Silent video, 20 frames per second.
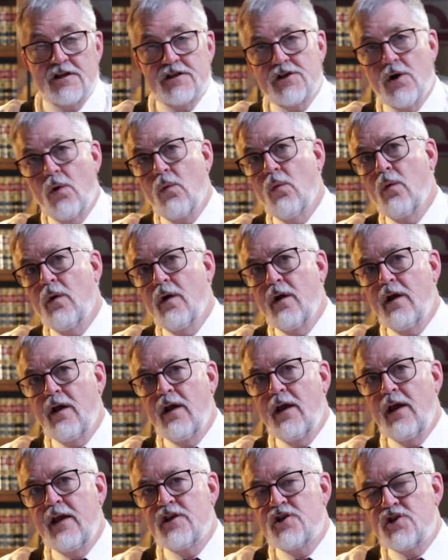So
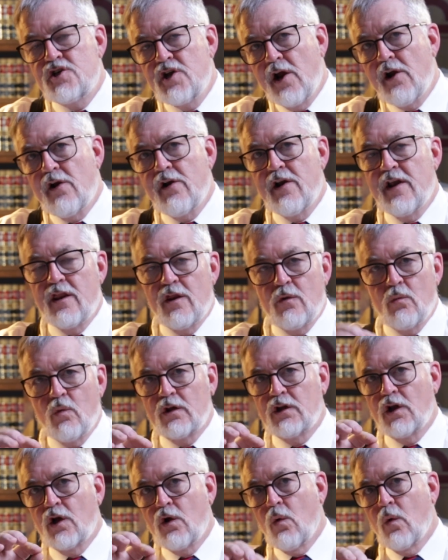In Sheridan,
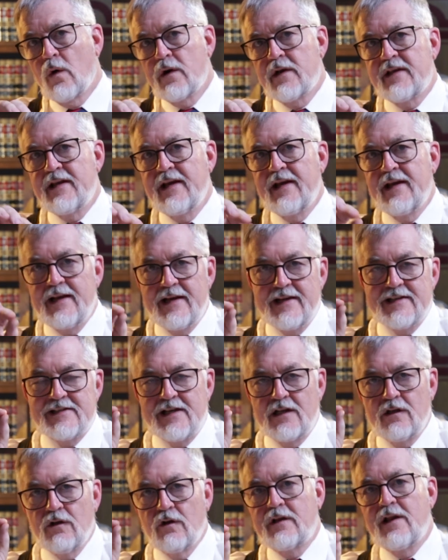what the court did
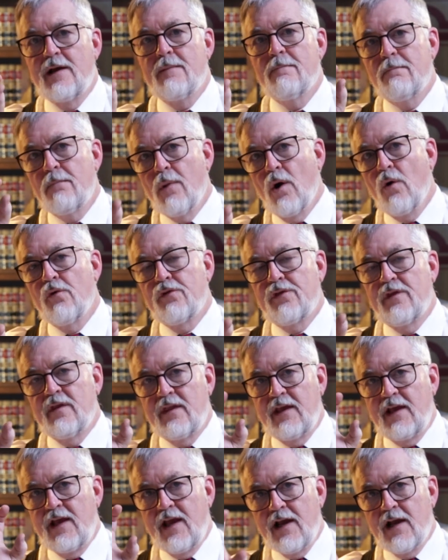is they looked at
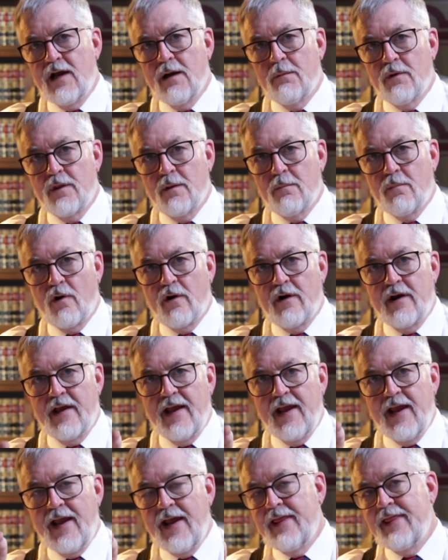both the income of the
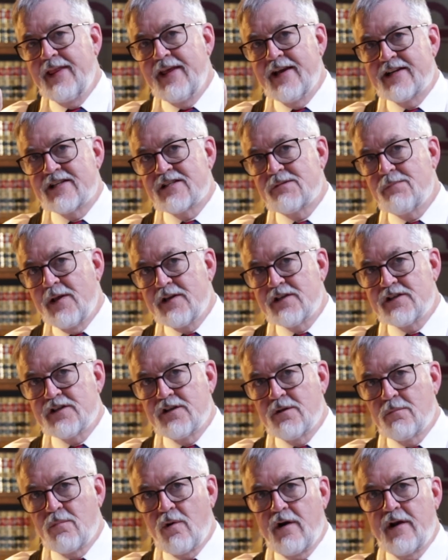party and the
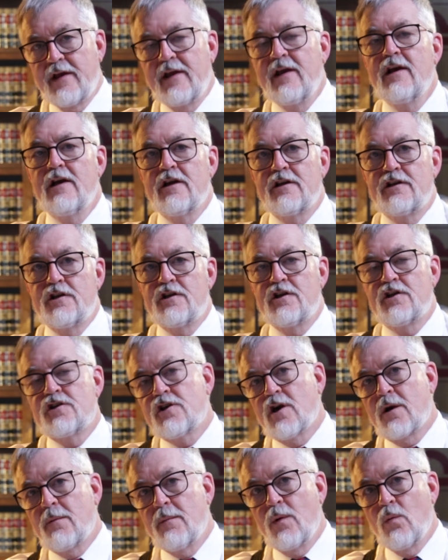expenses of the party to
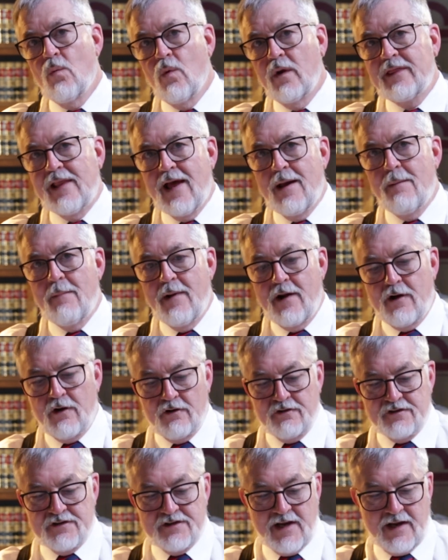determine what that
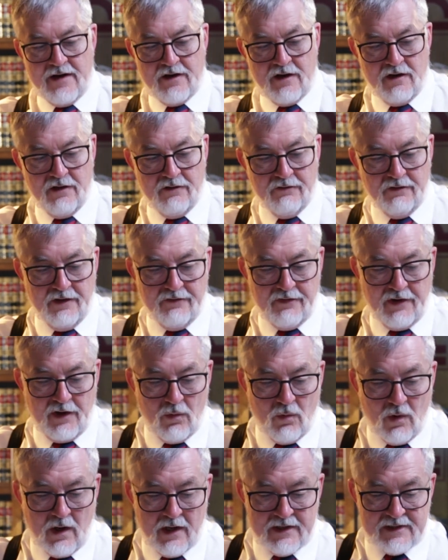marital standard of
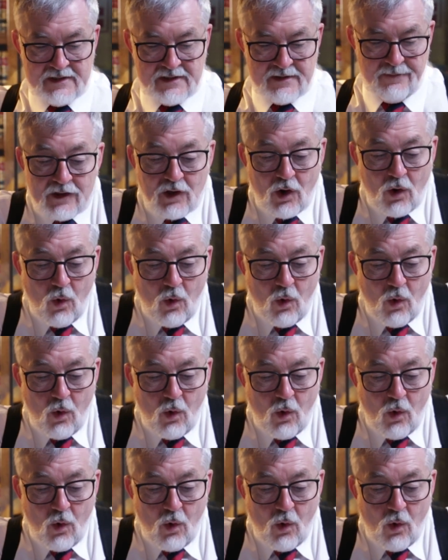living was.